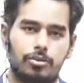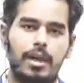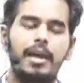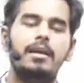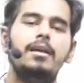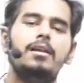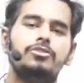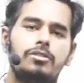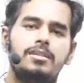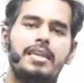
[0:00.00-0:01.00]
Okay,
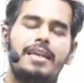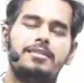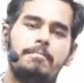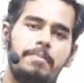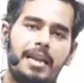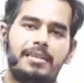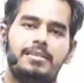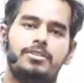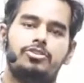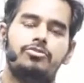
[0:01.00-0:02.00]
so this is as simple as
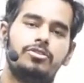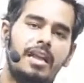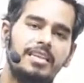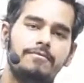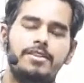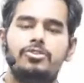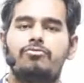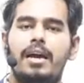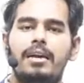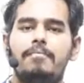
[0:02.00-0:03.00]
this. You utilize V
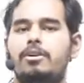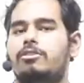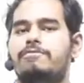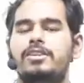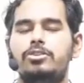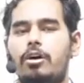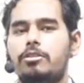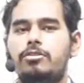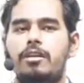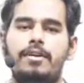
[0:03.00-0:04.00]
square because V is
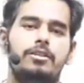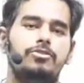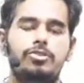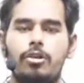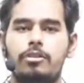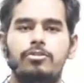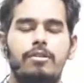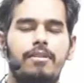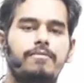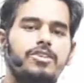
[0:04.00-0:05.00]
also given, U is also
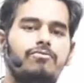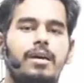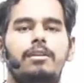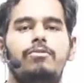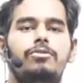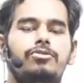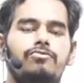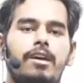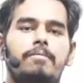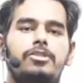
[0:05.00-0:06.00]
given, V square equal to U
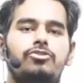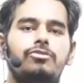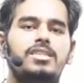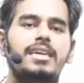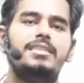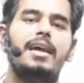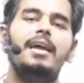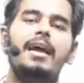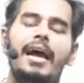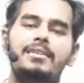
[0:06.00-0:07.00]
square plus 2GH,
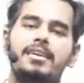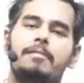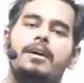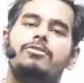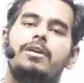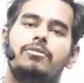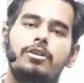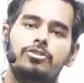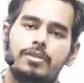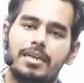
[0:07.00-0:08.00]
and thereby you are
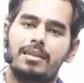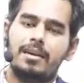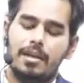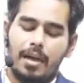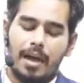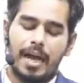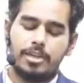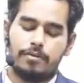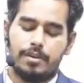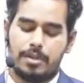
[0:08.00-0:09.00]
going to get the
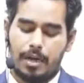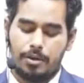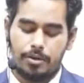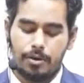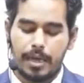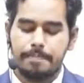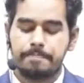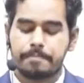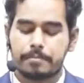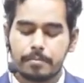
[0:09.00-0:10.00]
height of the tower.
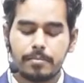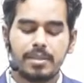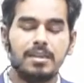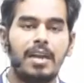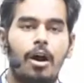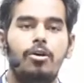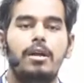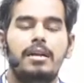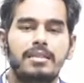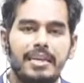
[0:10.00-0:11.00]
Okay, now
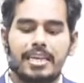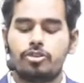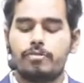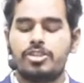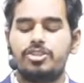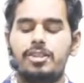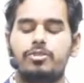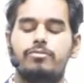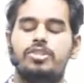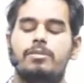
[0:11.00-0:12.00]
the next question
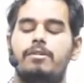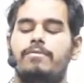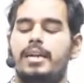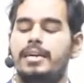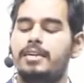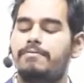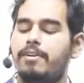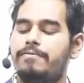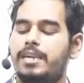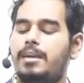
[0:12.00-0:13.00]
is question number
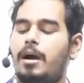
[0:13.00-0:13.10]
115.